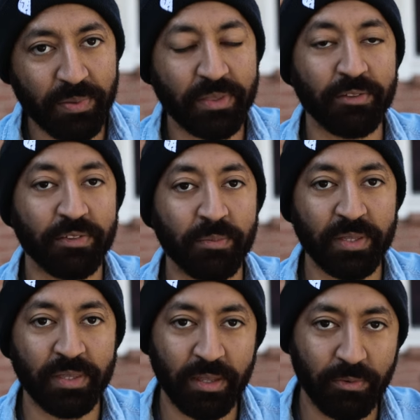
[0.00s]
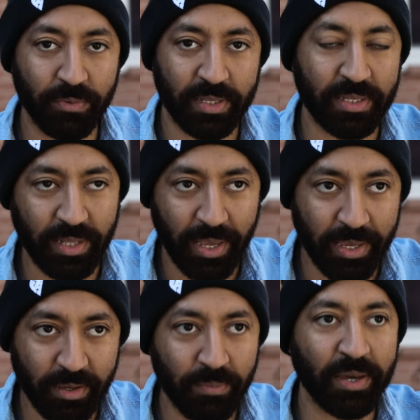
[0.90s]
but that's something that I really
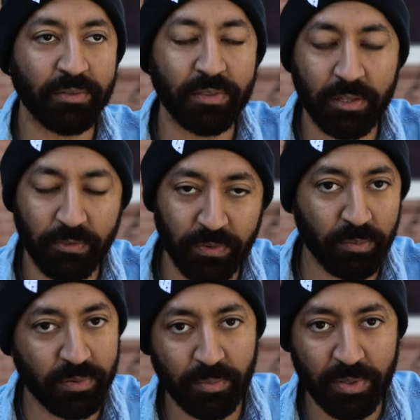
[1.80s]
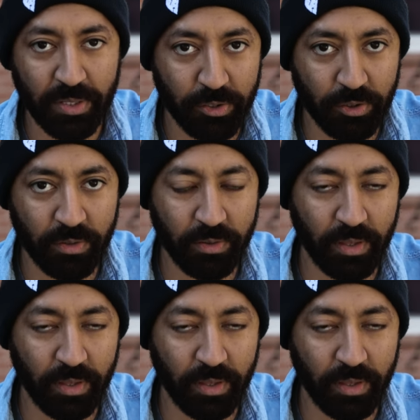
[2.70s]
like about these film simulations.